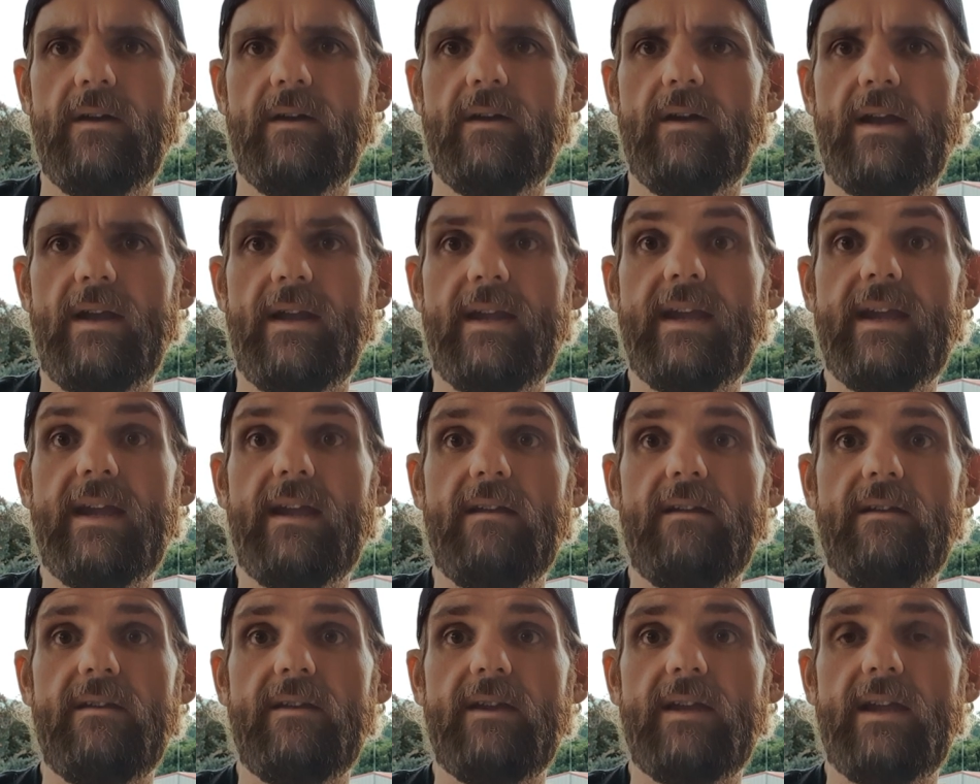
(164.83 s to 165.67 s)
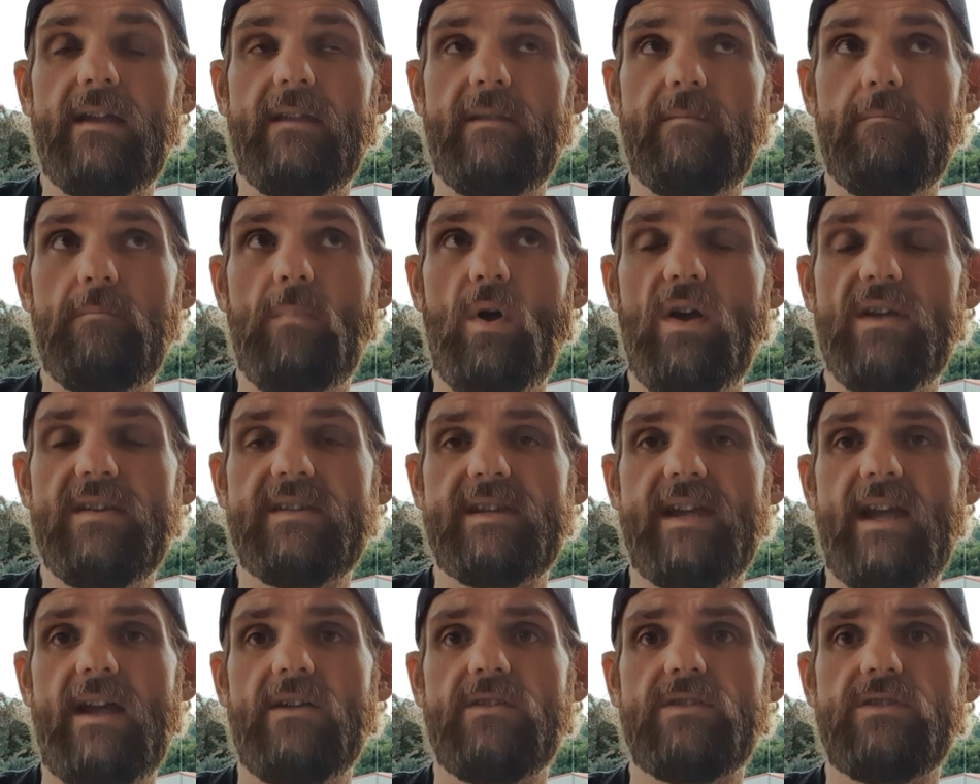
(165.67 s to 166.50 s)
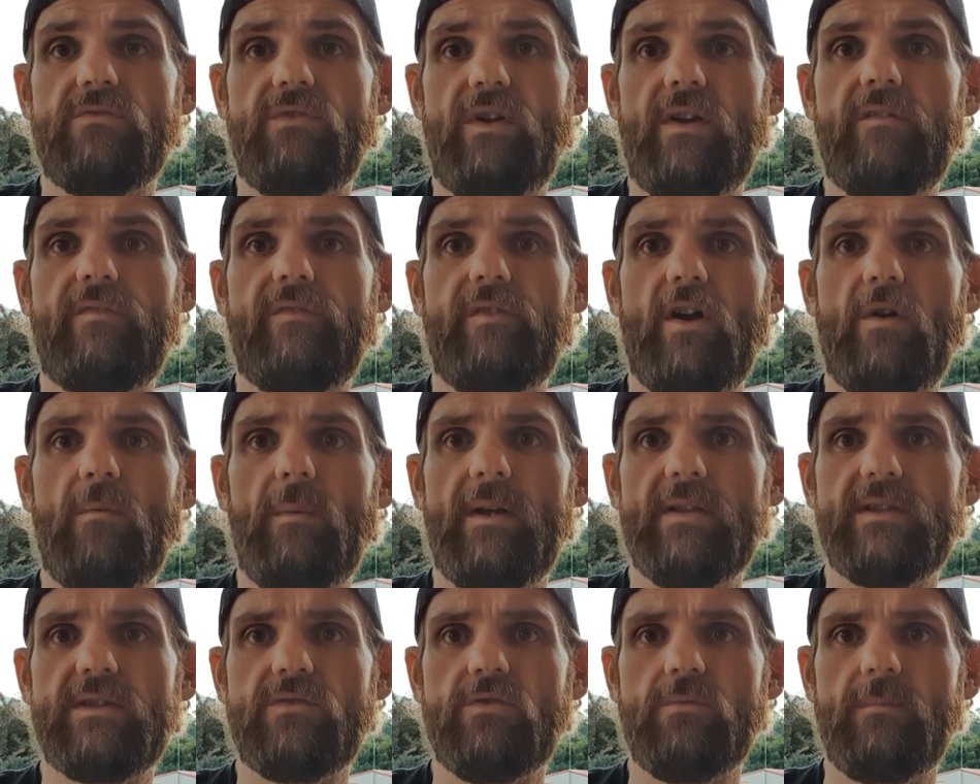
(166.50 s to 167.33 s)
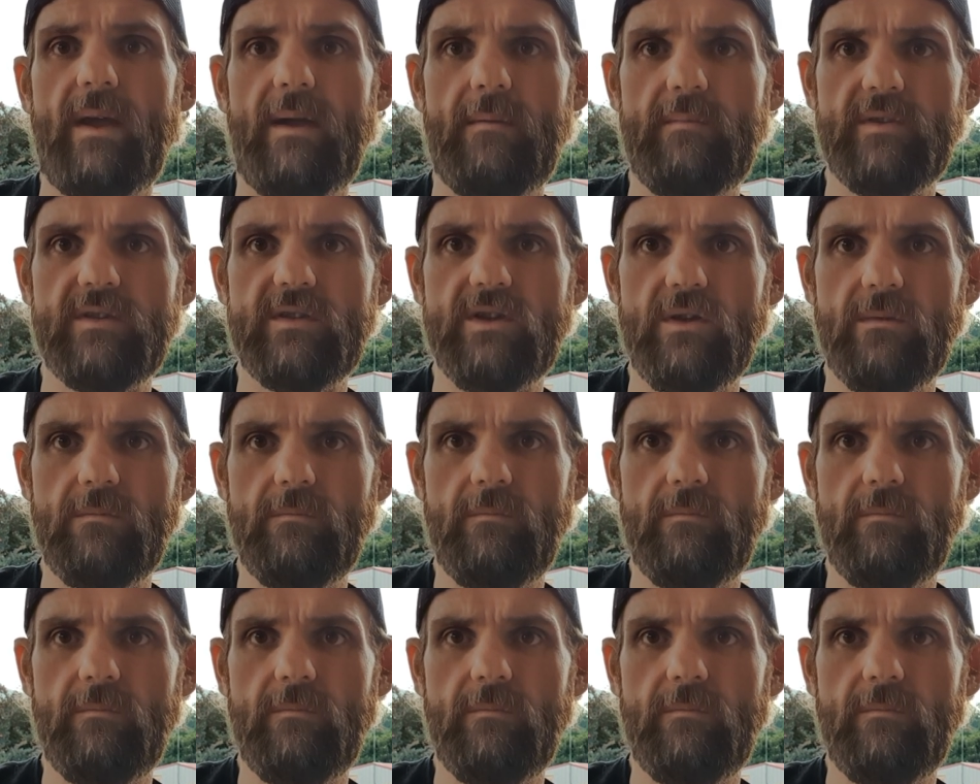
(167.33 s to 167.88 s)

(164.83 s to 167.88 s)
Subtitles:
And you can get my scales, the Renpho ones from Amazon.